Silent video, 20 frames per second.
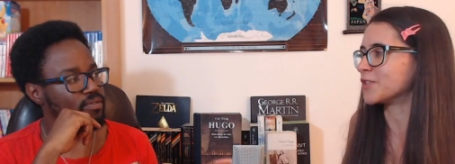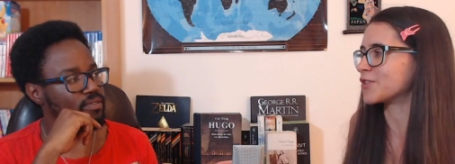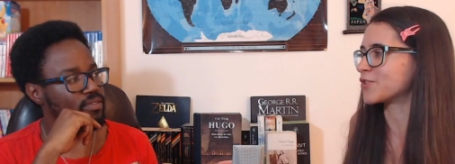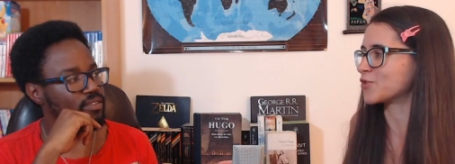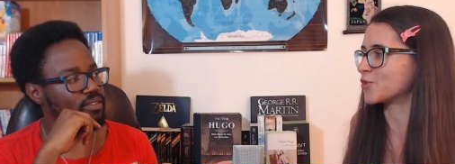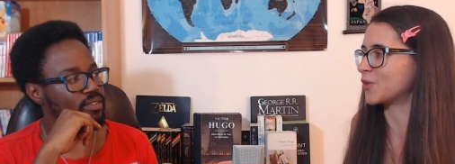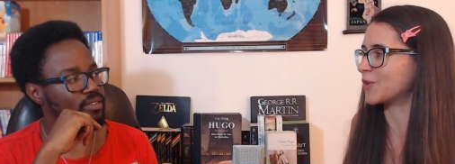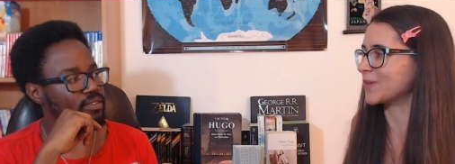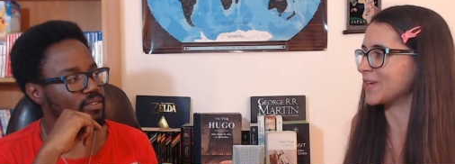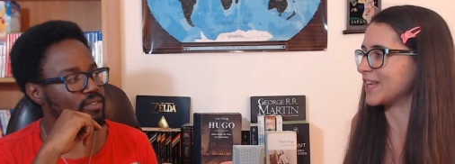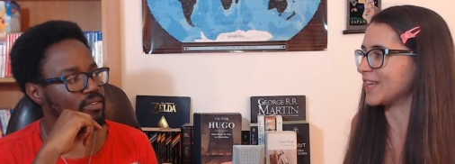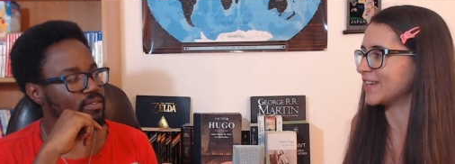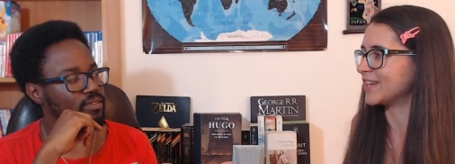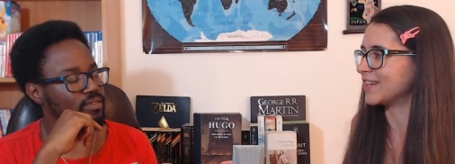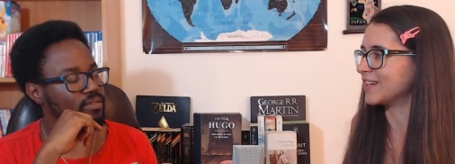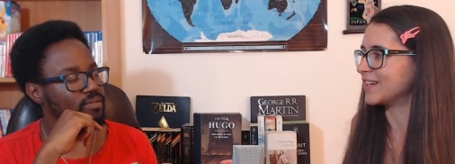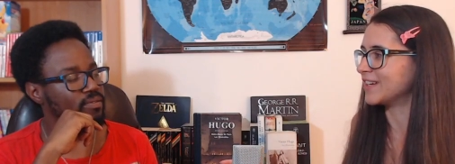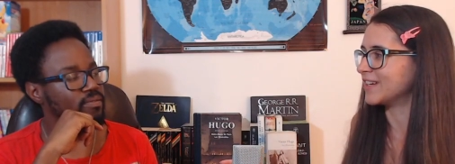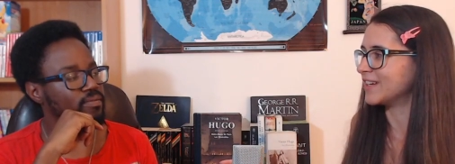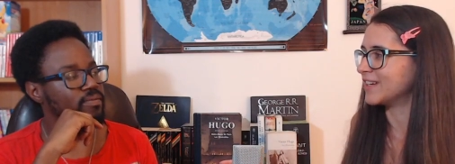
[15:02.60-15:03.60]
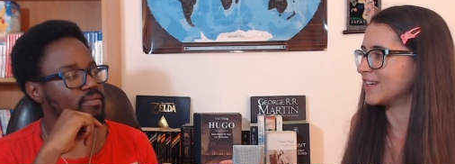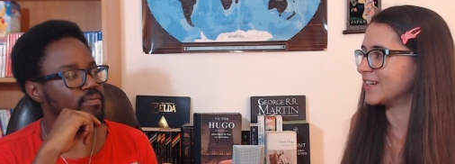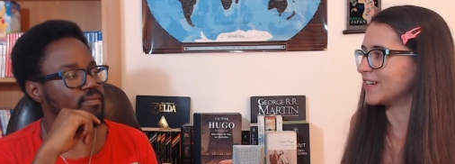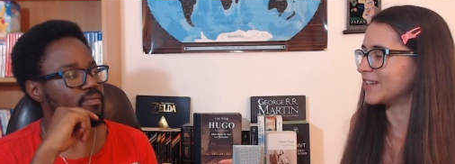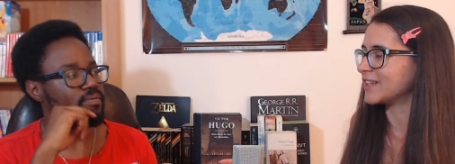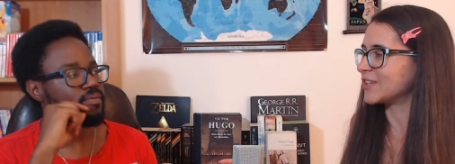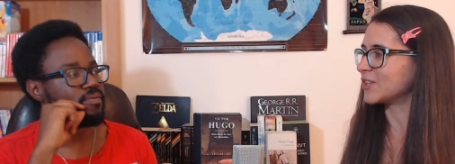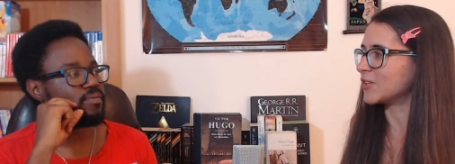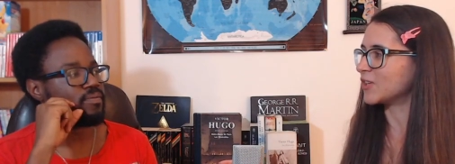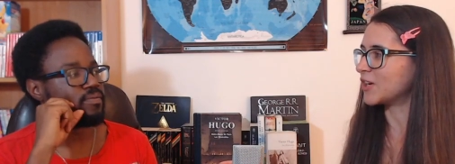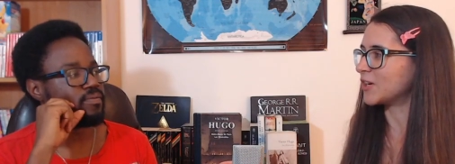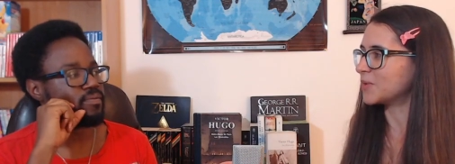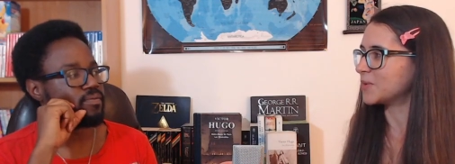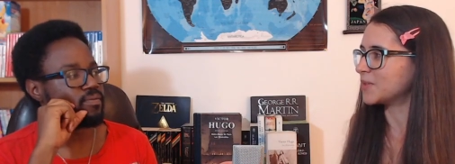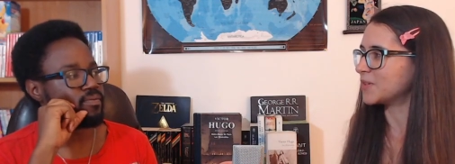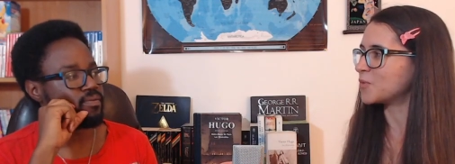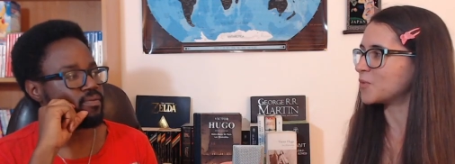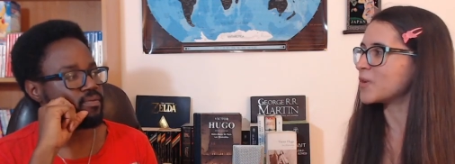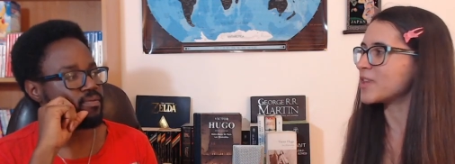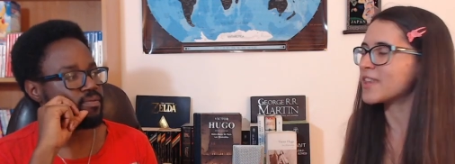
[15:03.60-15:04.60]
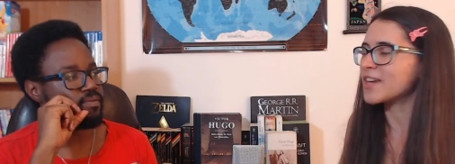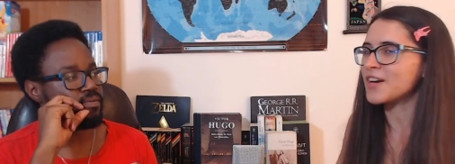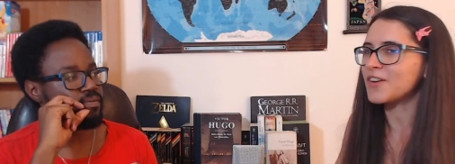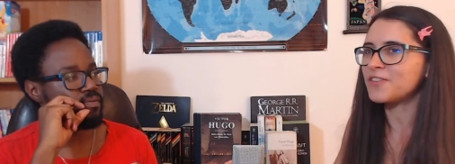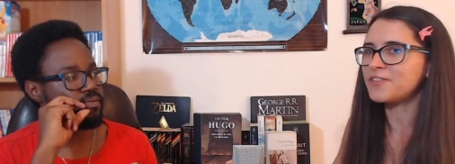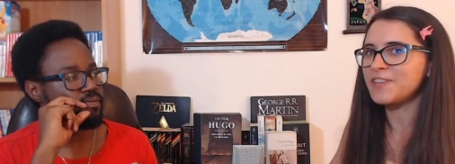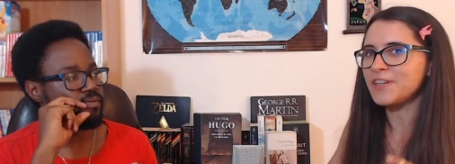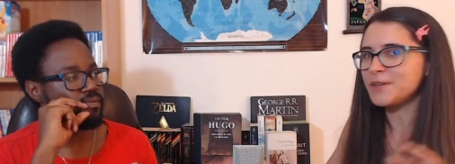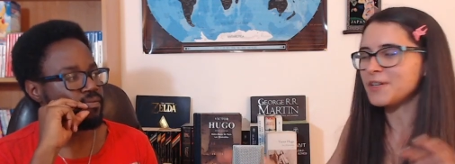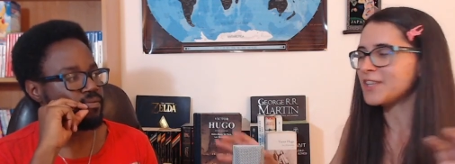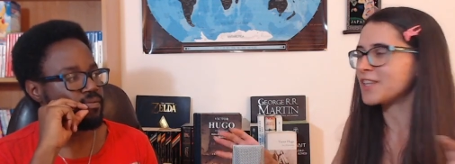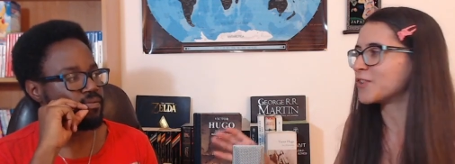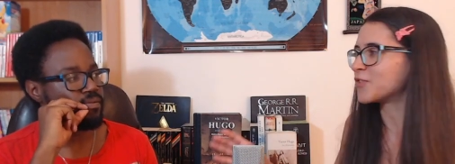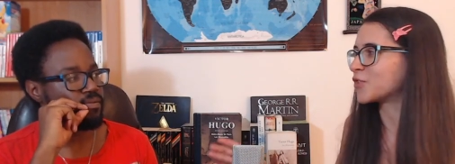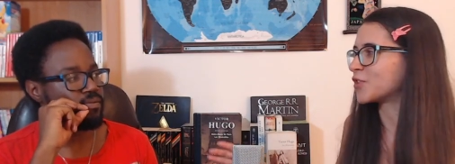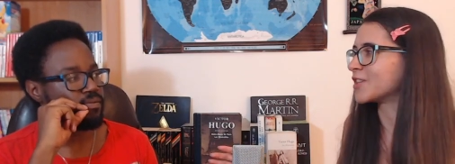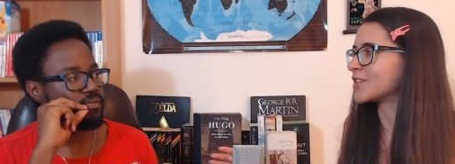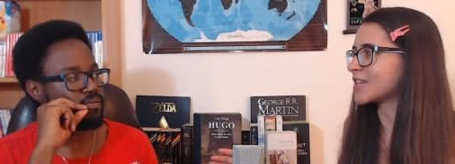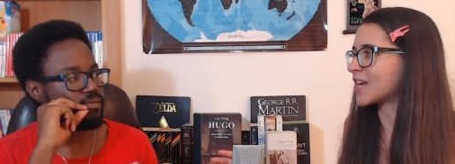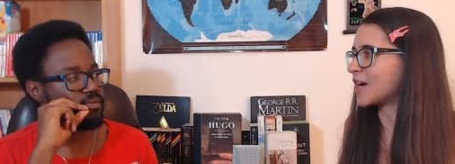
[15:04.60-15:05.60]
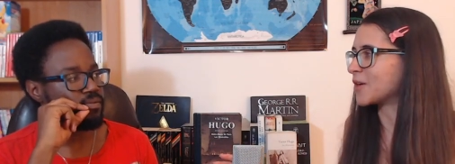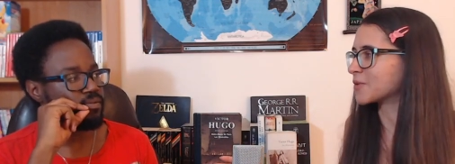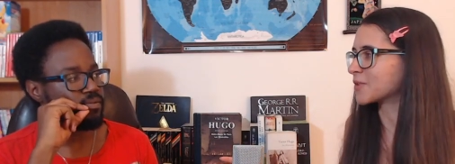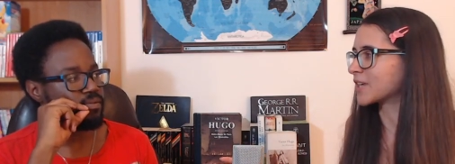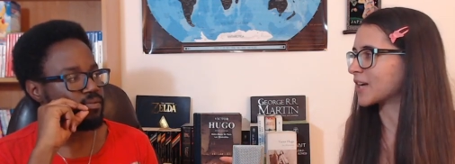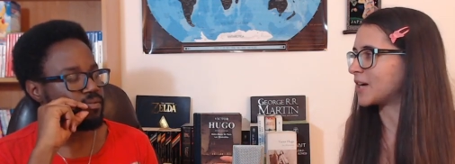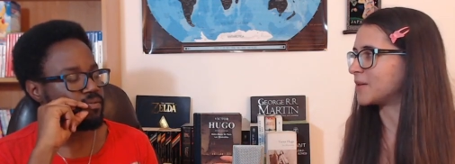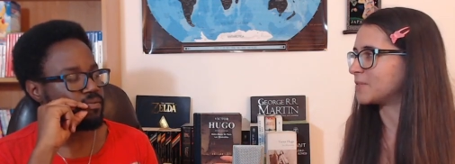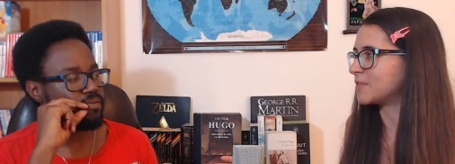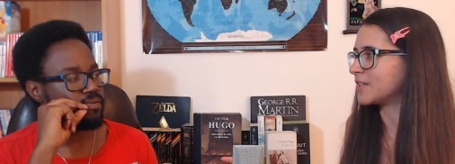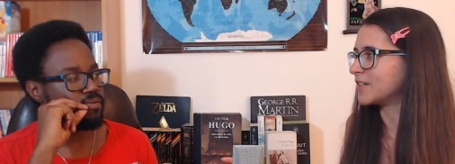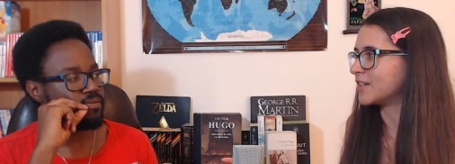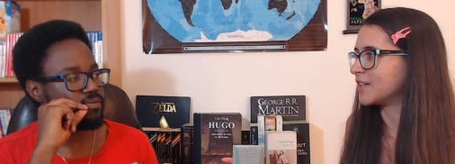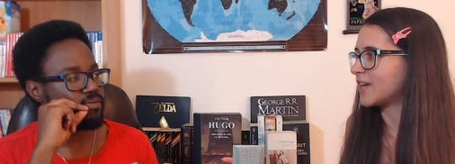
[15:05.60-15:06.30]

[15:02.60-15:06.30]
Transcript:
Speaker 1: story, mm. you know, with a very different outcome.